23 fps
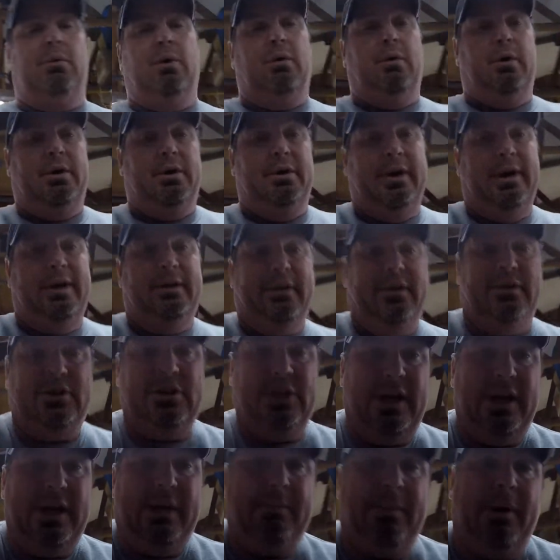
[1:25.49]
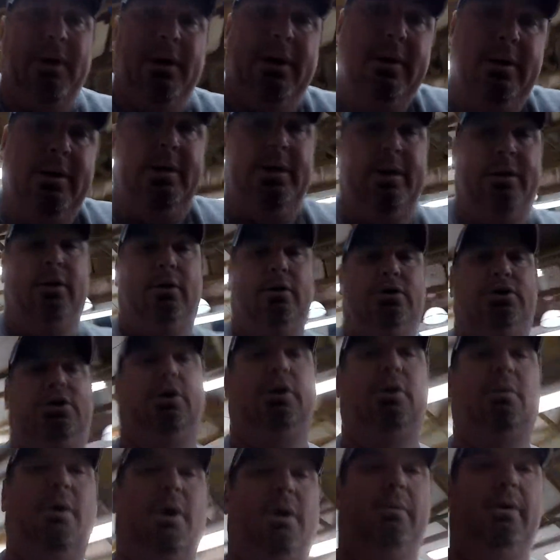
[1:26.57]
roll underneath this Jeep and I'll show
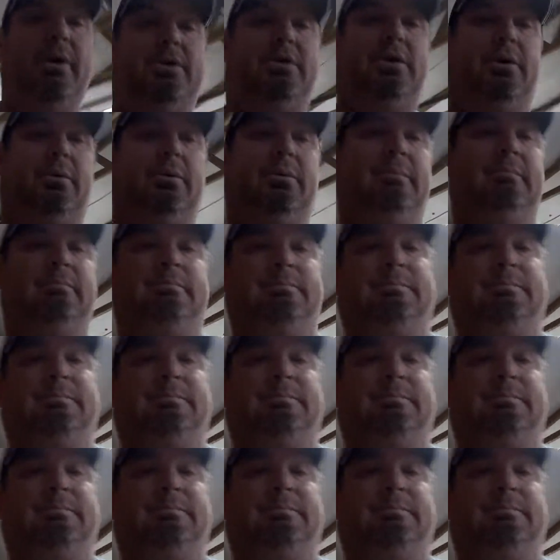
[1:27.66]
you what I went to.